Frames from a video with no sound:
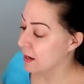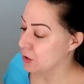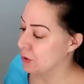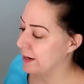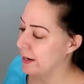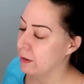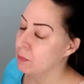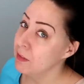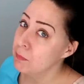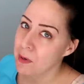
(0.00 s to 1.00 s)
country,
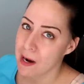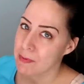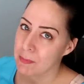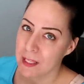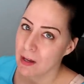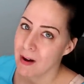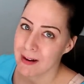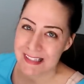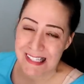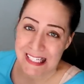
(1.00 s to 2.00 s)
it would have probably
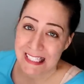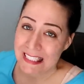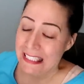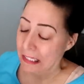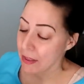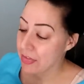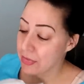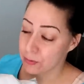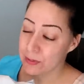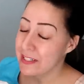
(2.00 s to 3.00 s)
cost
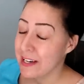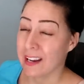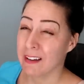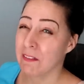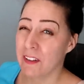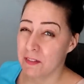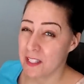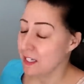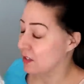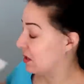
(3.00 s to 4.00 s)
thirteen,
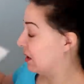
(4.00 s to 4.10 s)
fifteen